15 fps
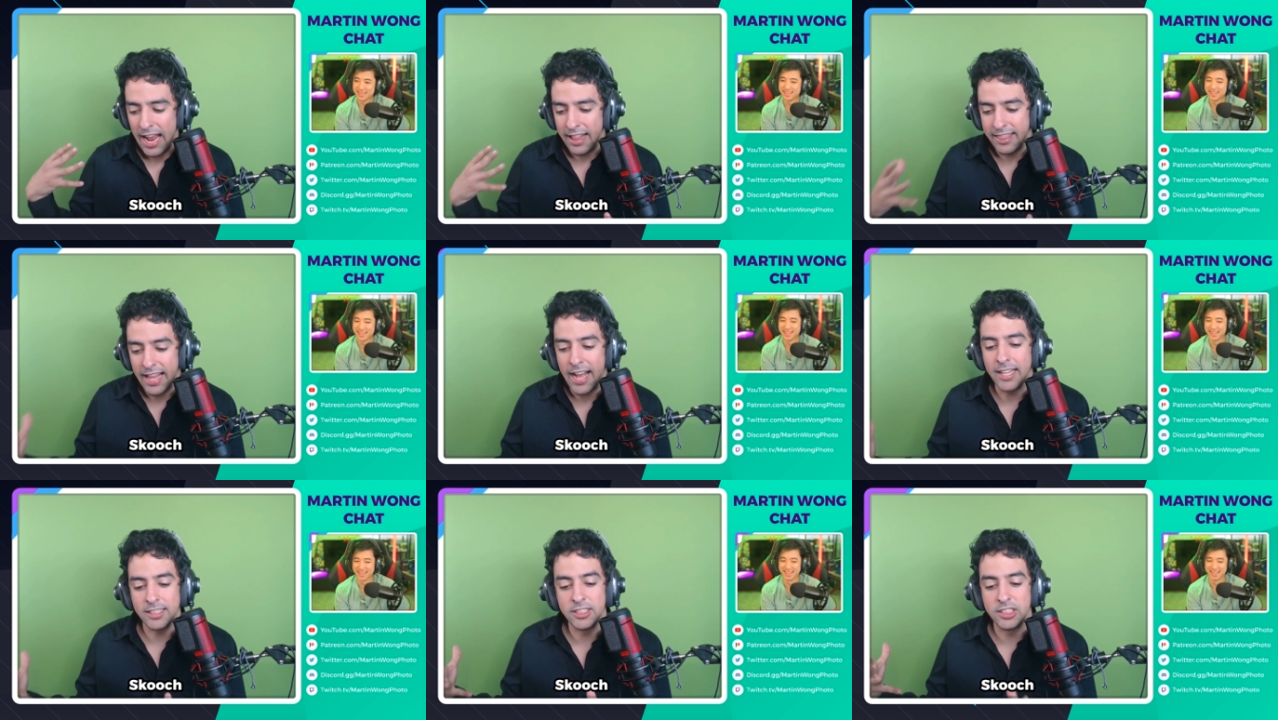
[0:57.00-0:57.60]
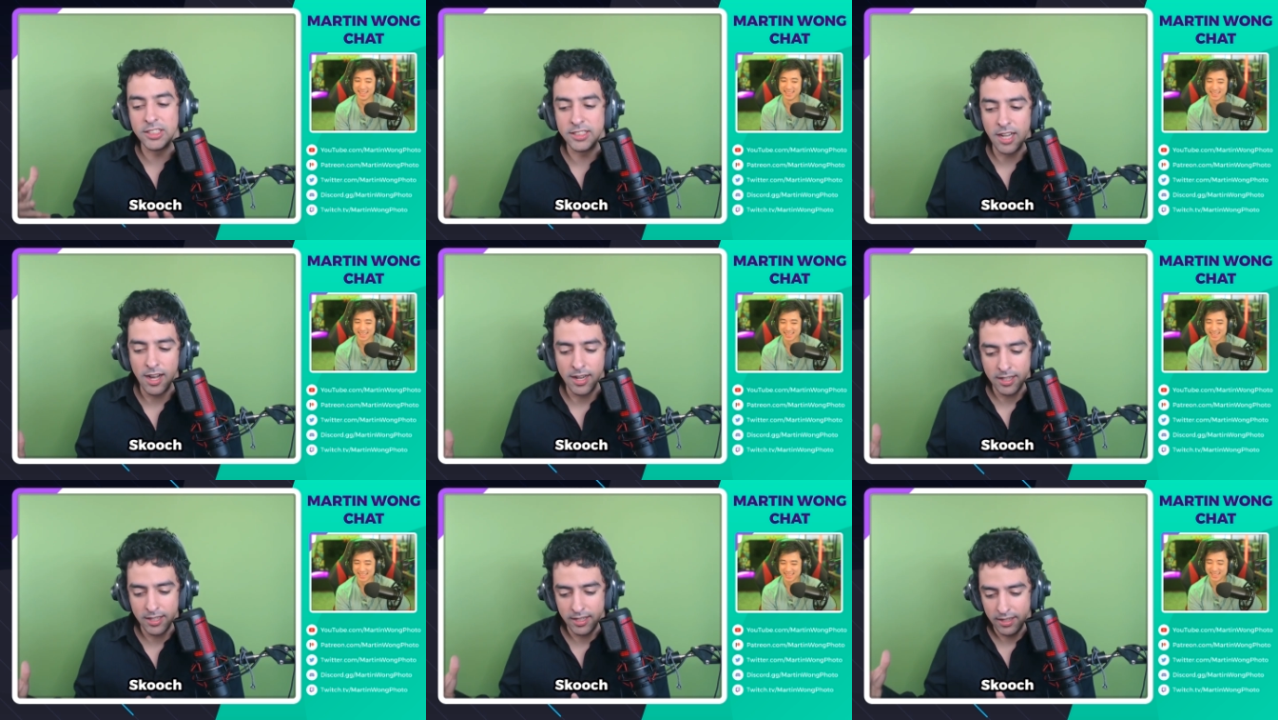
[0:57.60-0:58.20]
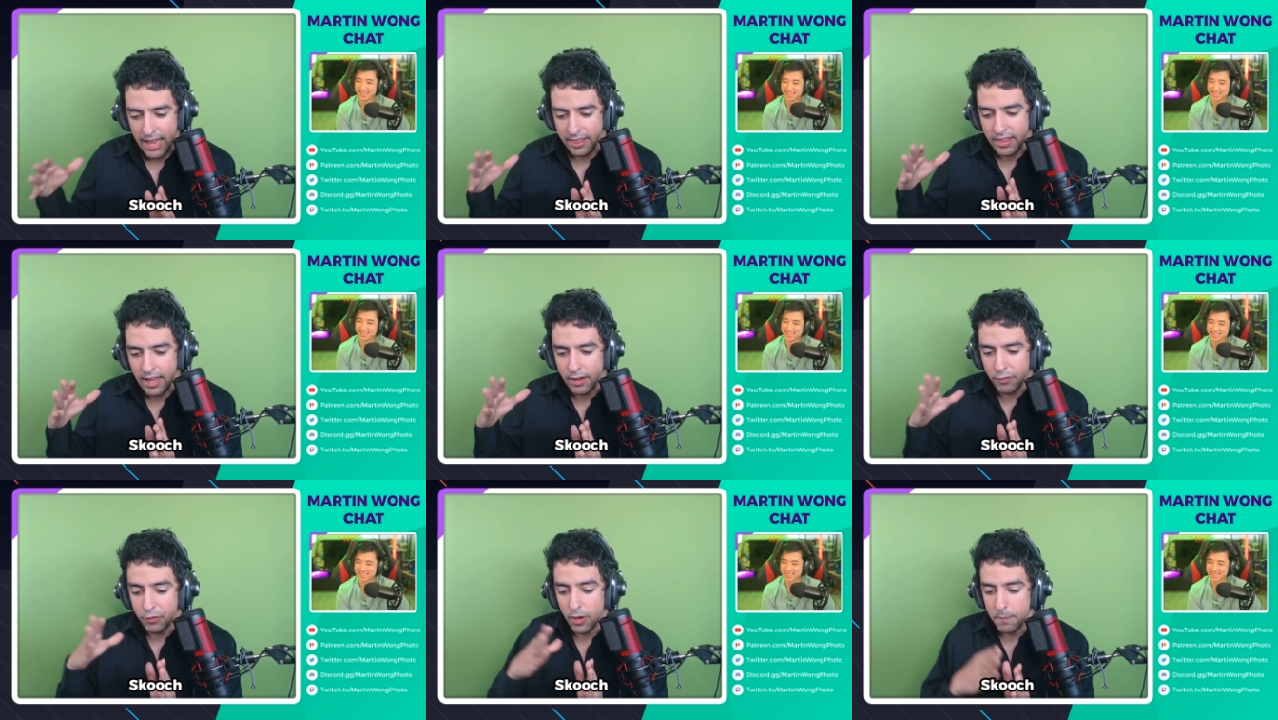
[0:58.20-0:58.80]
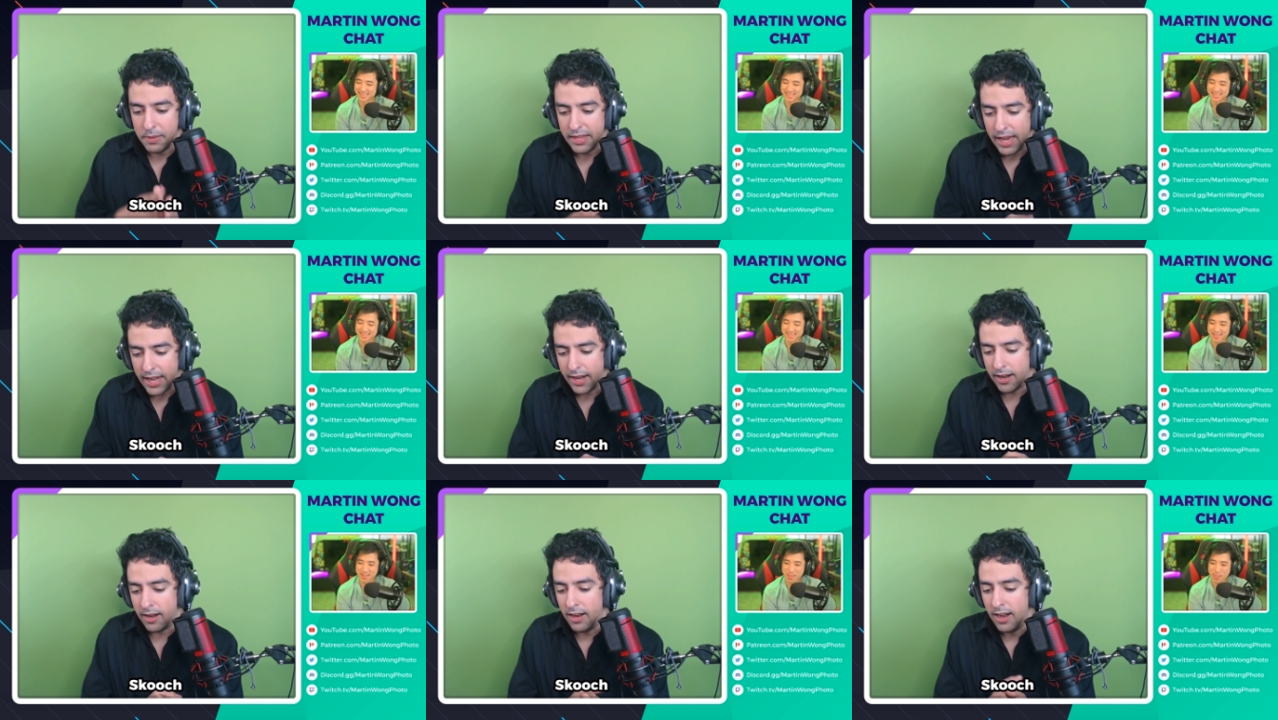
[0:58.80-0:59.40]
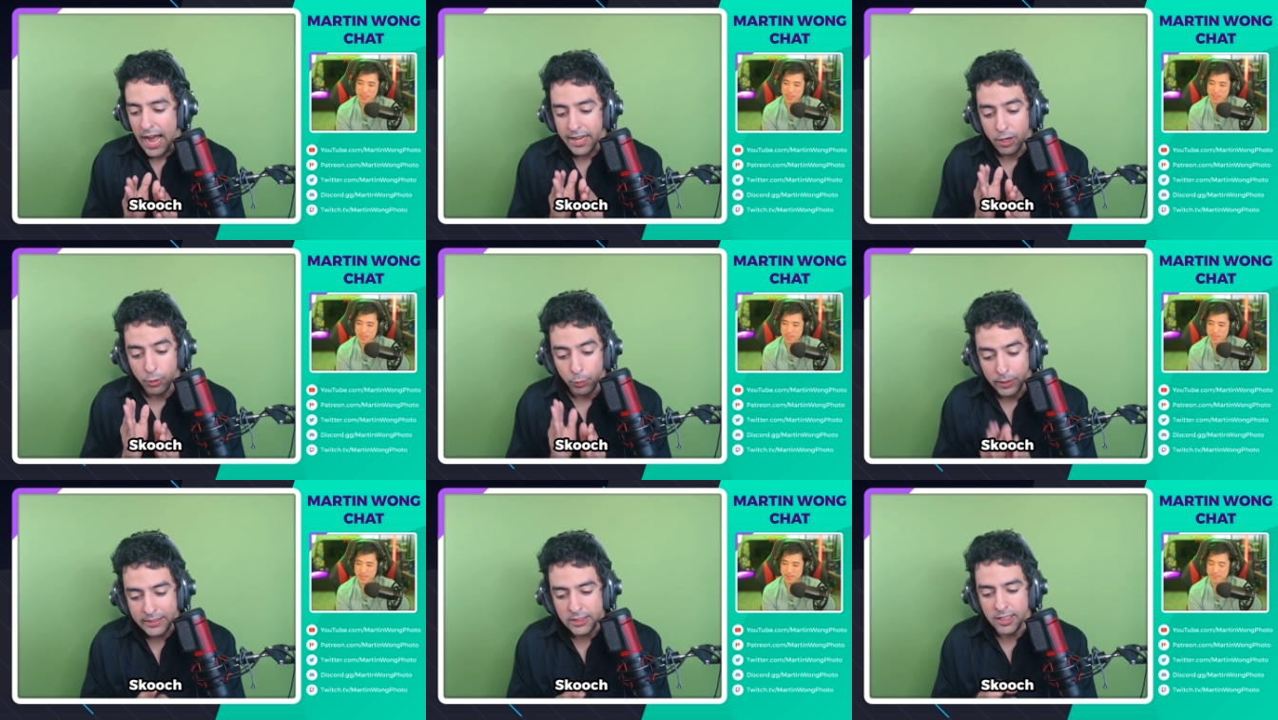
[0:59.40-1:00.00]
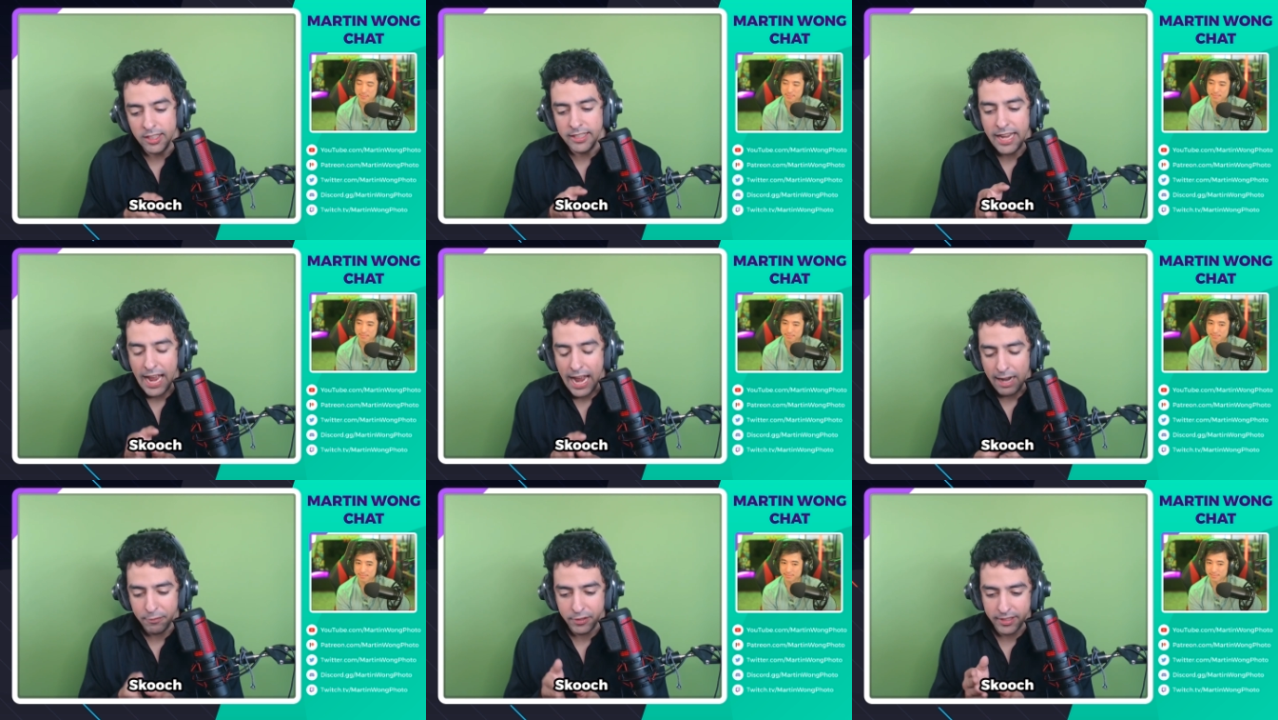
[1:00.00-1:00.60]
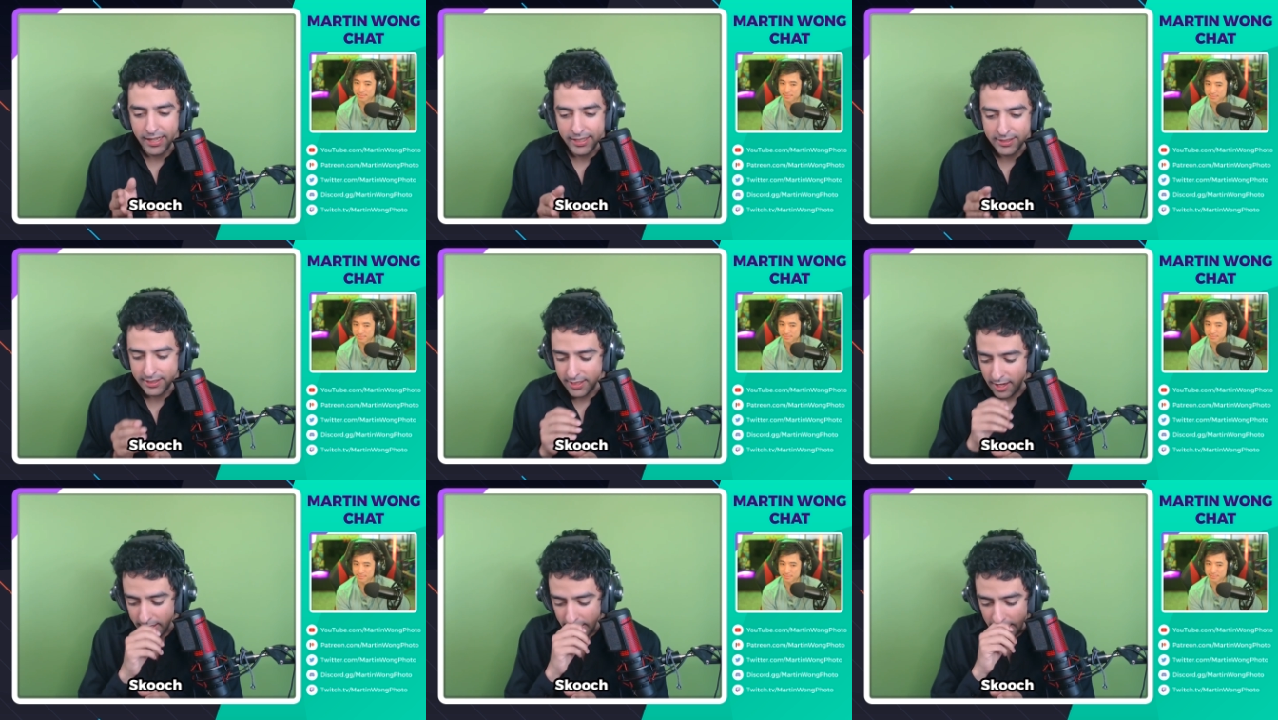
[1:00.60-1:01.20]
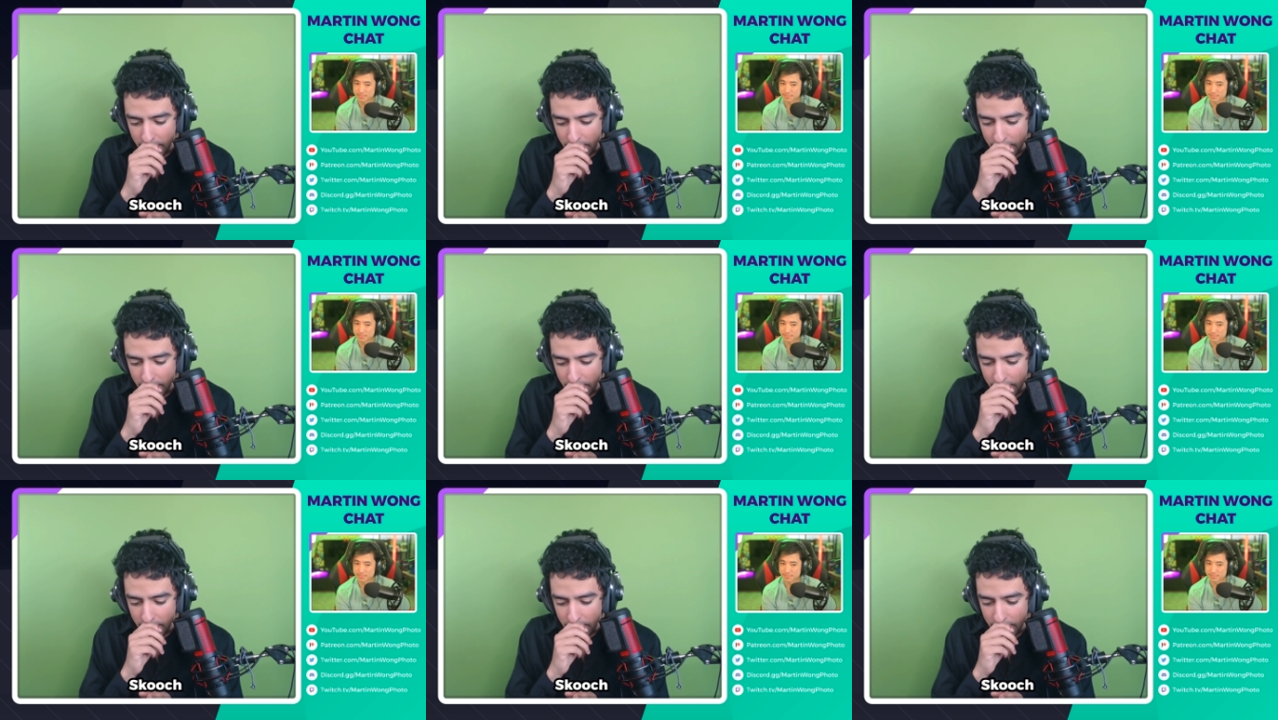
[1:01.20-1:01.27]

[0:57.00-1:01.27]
And that stuck. And then from there, I originally, after that stuck,